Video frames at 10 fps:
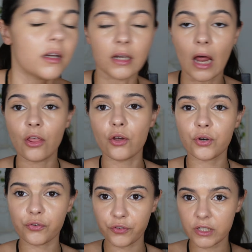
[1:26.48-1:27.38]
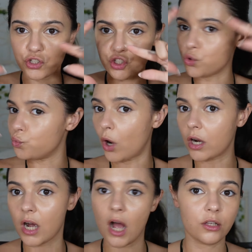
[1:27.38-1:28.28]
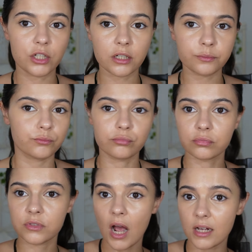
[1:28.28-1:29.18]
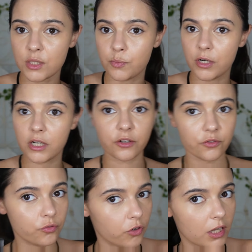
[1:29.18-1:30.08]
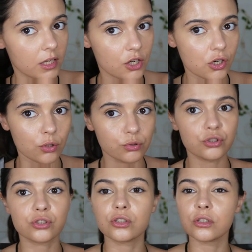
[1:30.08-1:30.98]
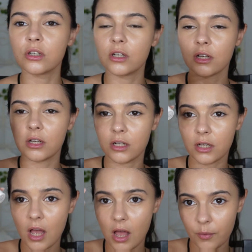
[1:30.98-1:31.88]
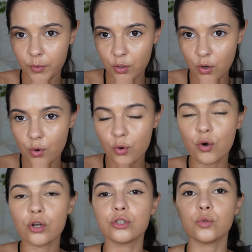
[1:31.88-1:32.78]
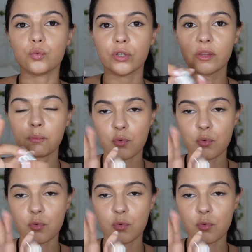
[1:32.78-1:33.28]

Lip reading: Now that our face is just one color, Casper, Friendly Ghost, I'm gonna go with